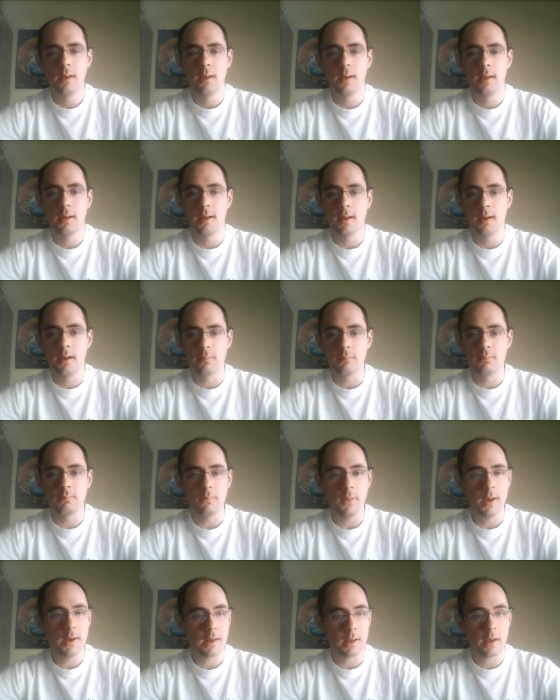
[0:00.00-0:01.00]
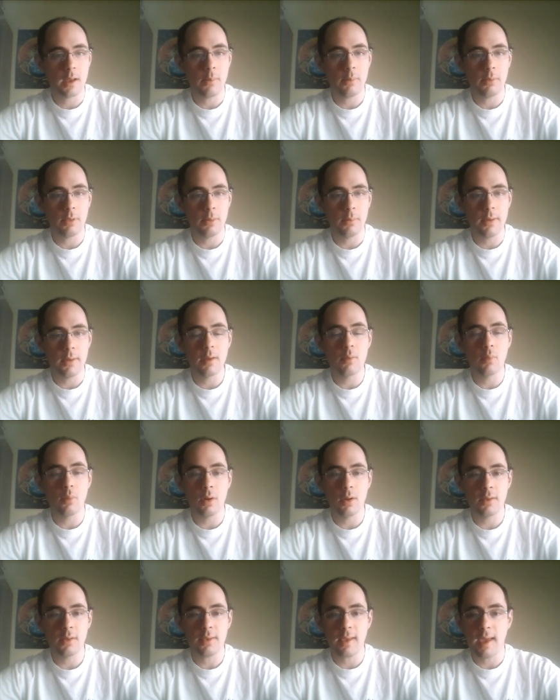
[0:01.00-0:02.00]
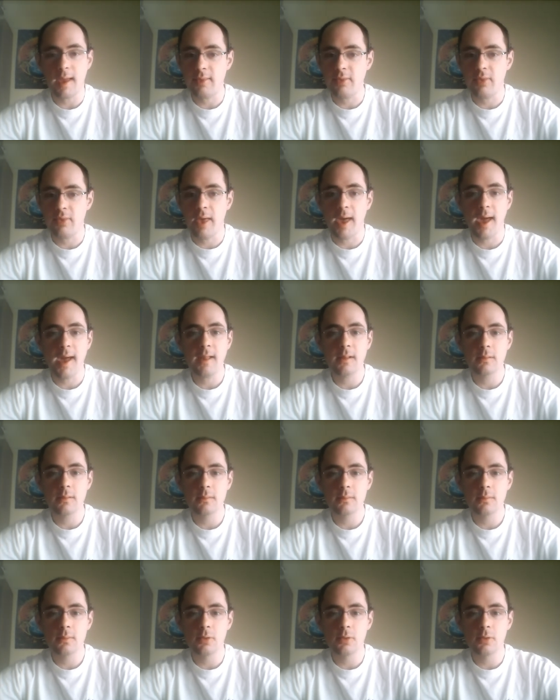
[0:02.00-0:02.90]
And a couple of big ones at that.